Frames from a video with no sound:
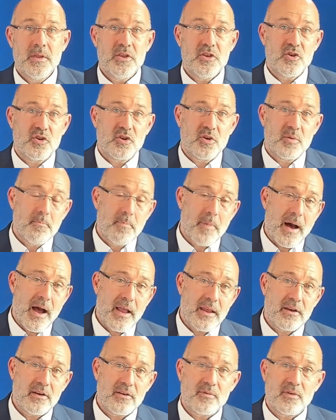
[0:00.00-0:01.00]
You could buy
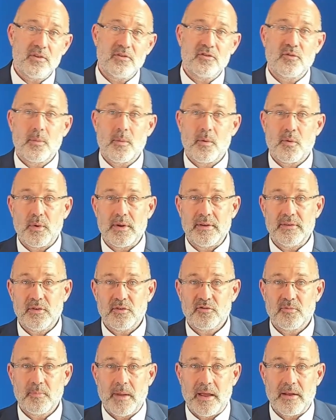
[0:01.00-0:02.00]
interviews from a
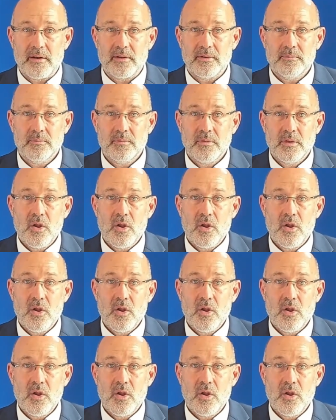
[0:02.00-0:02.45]
research panel.